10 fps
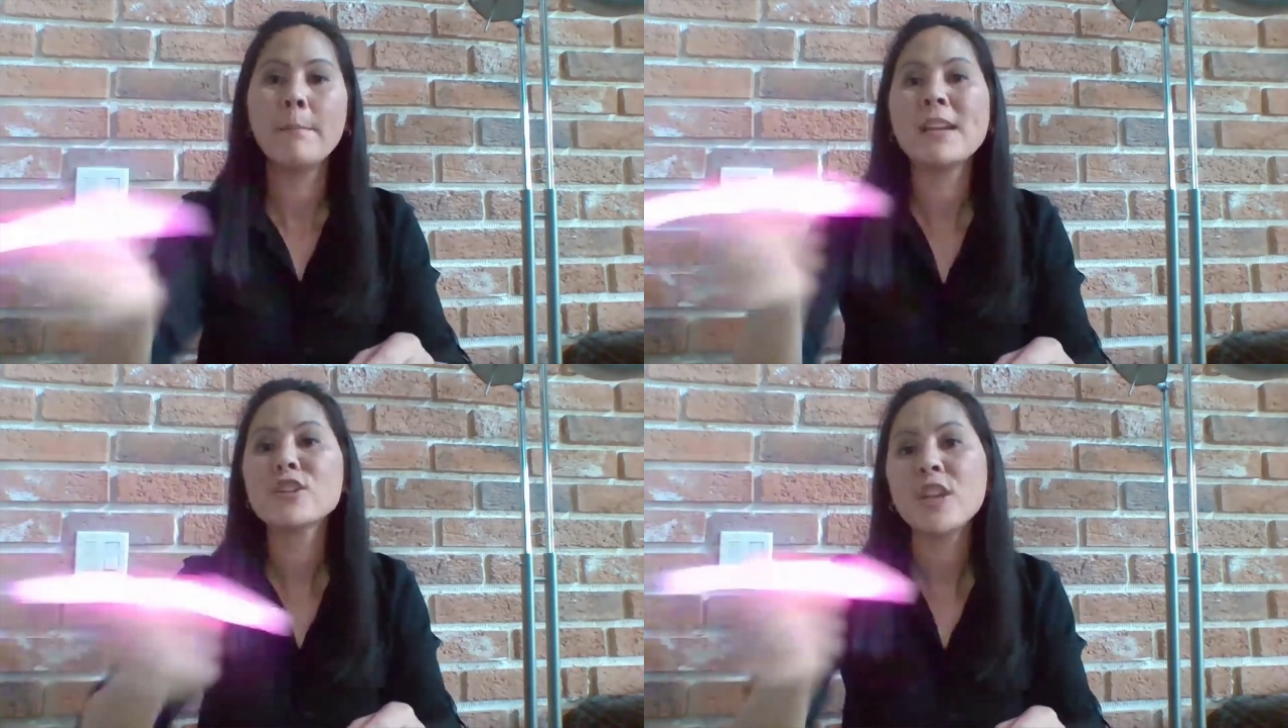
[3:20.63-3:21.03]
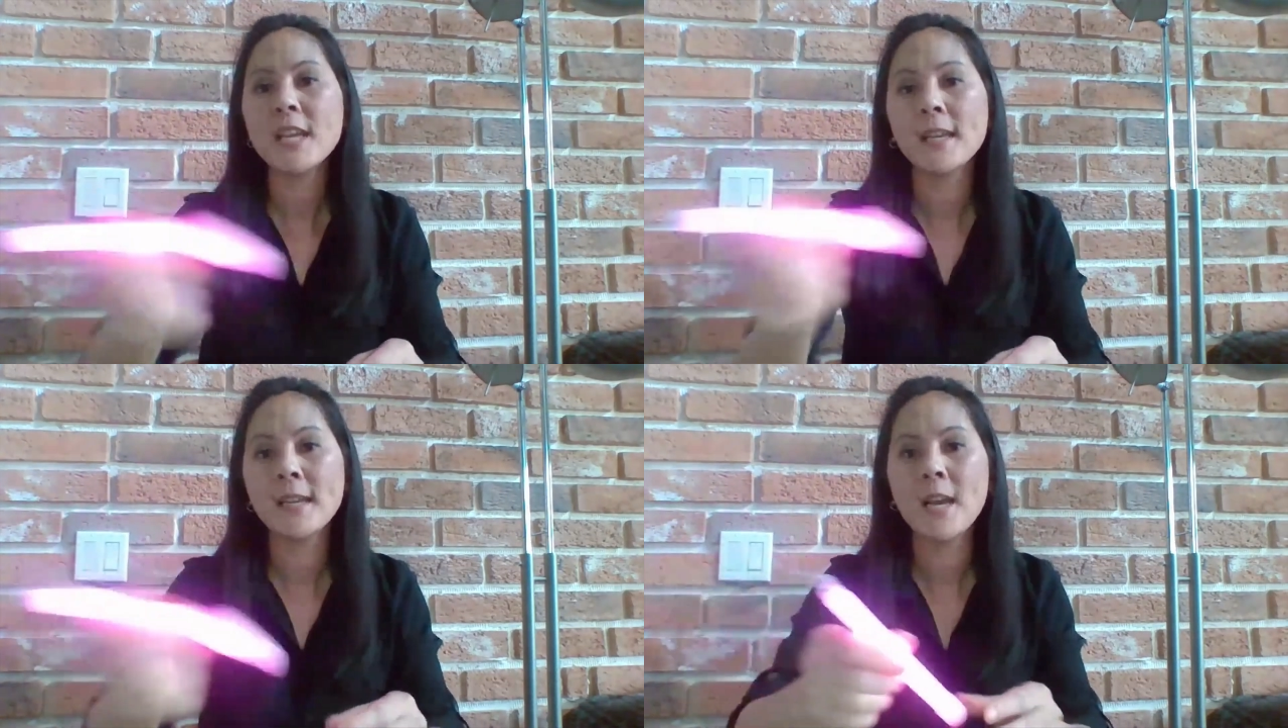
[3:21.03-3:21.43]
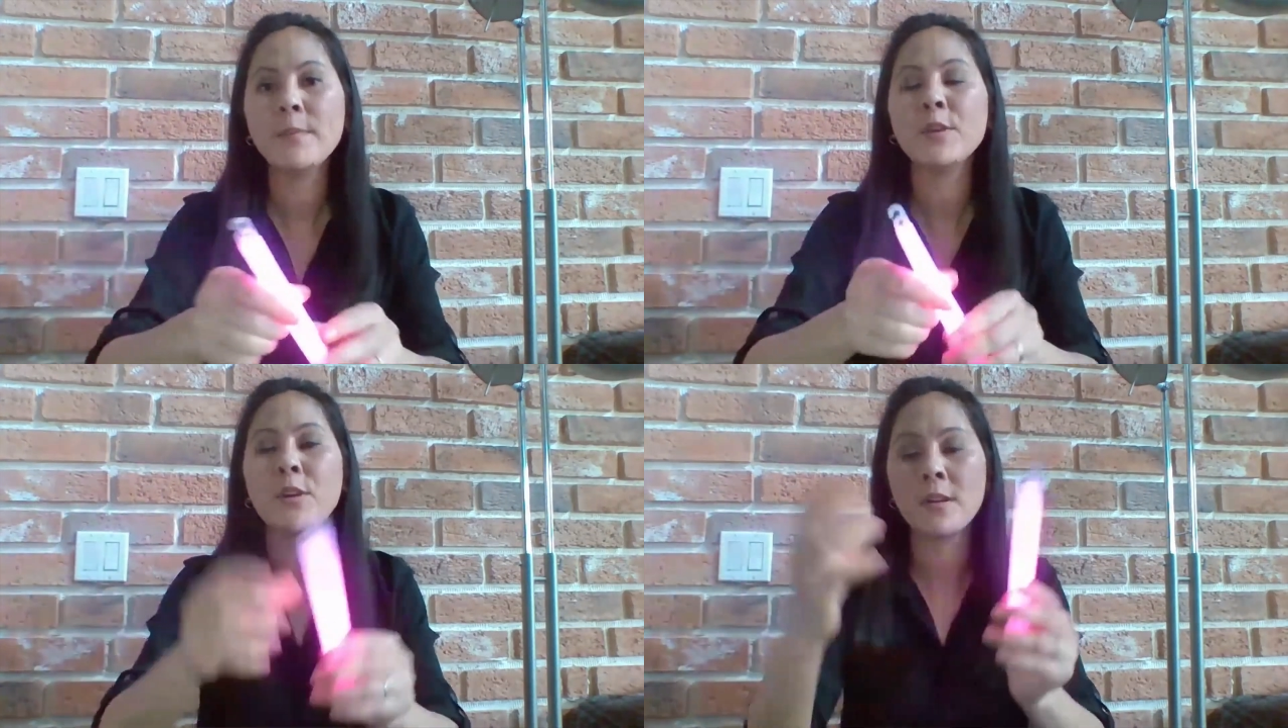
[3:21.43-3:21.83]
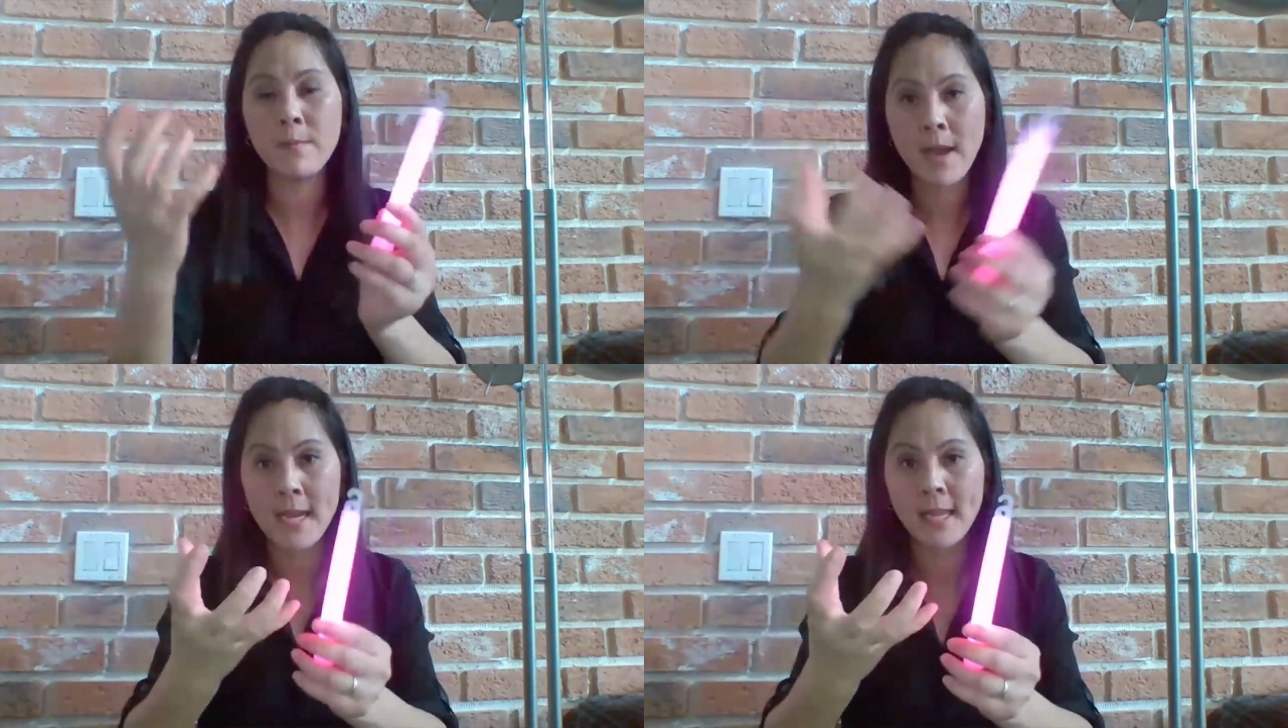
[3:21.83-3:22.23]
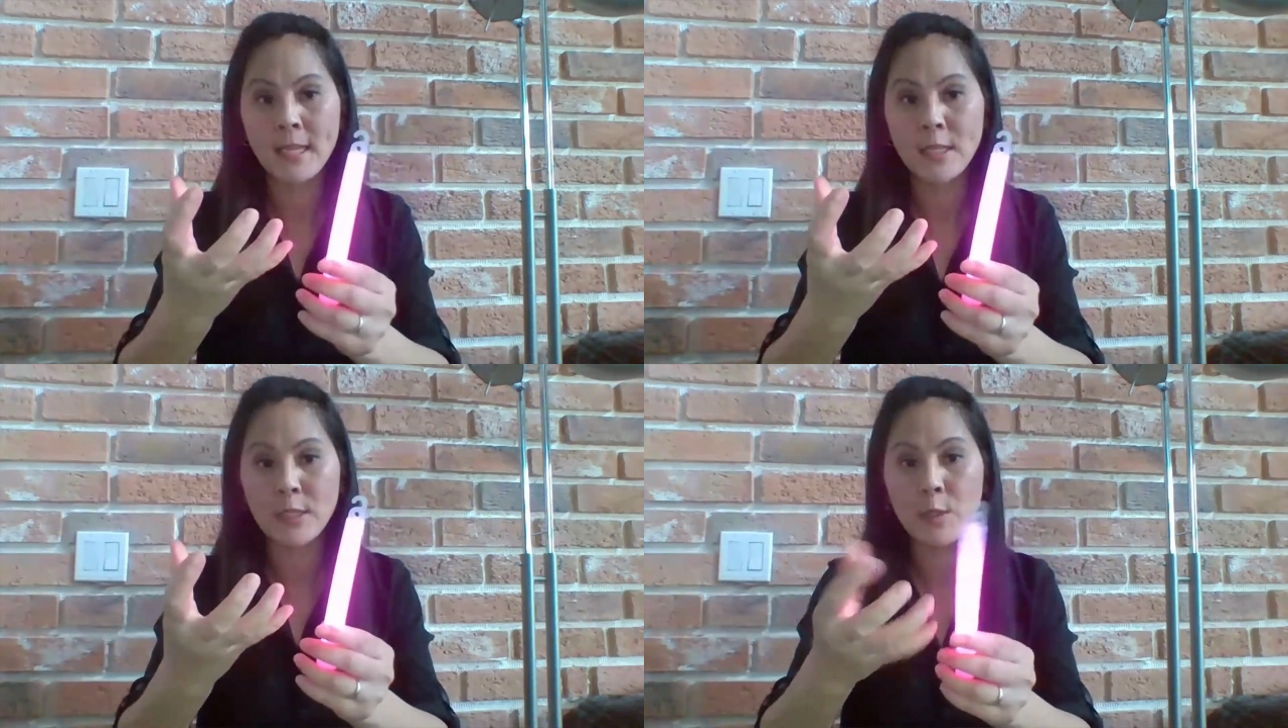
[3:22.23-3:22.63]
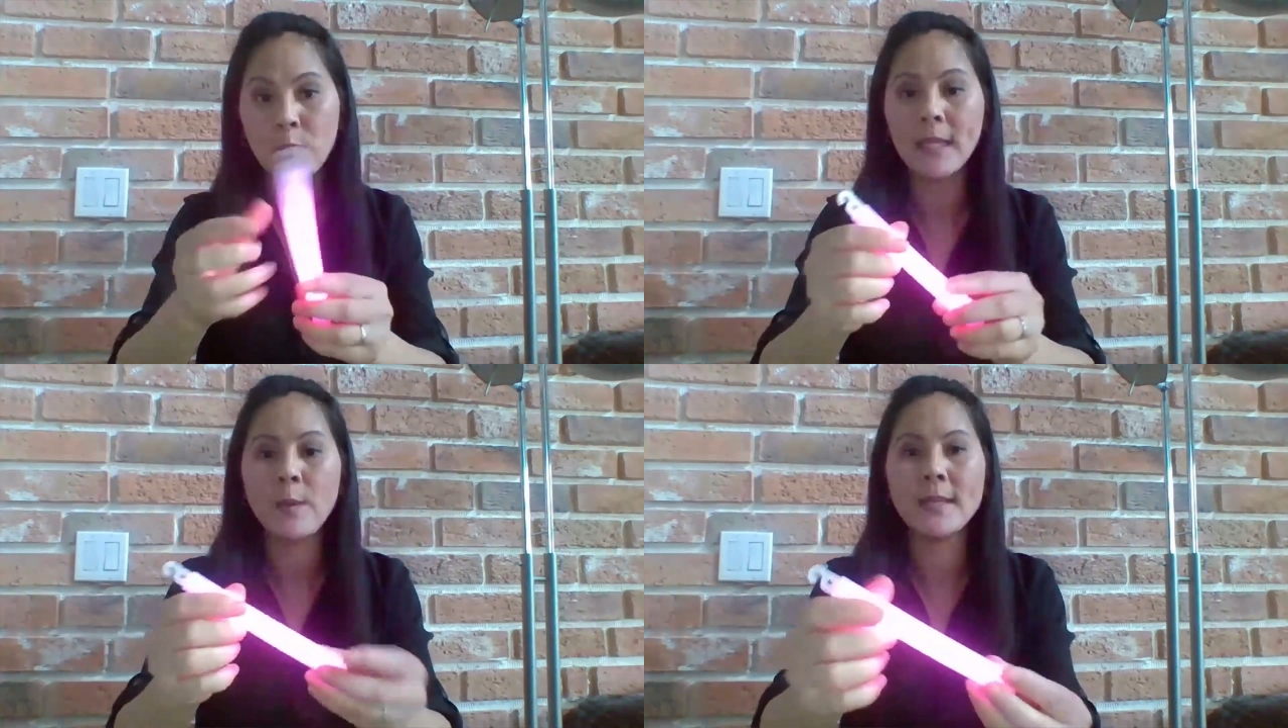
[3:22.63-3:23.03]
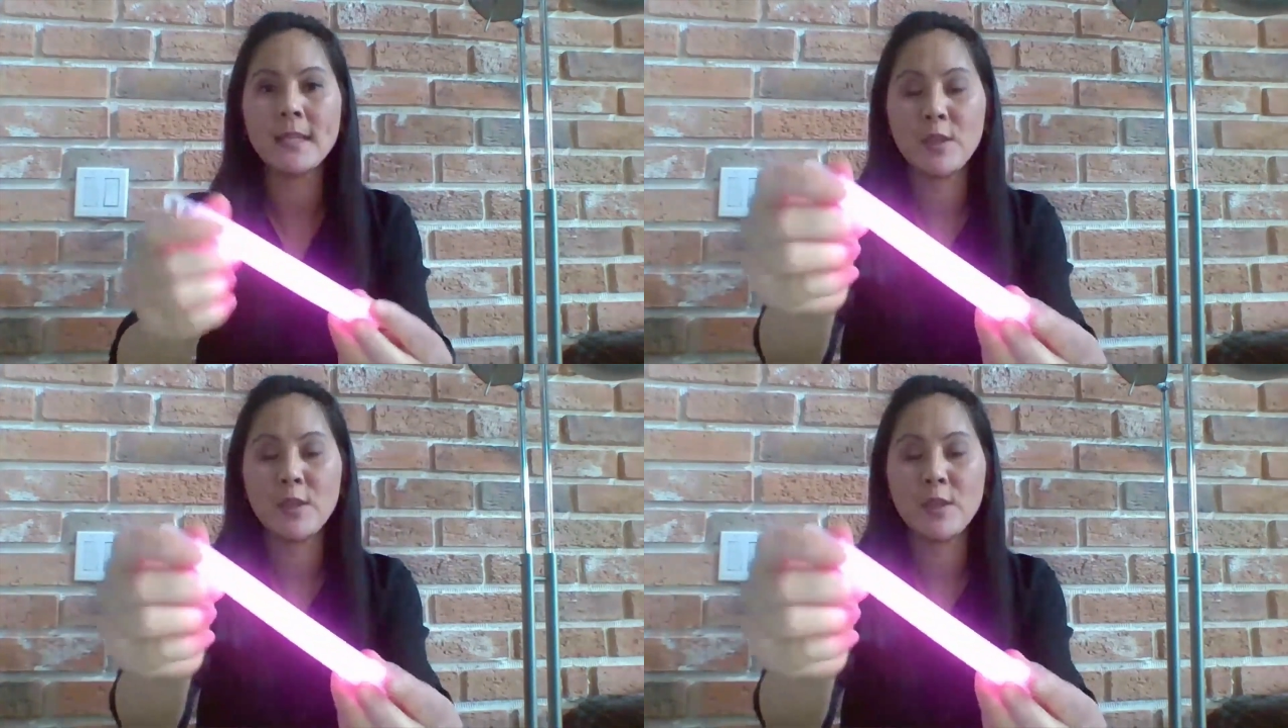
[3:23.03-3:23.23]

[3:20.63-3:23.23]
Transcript: By shaking it up, you're combining these two liquids.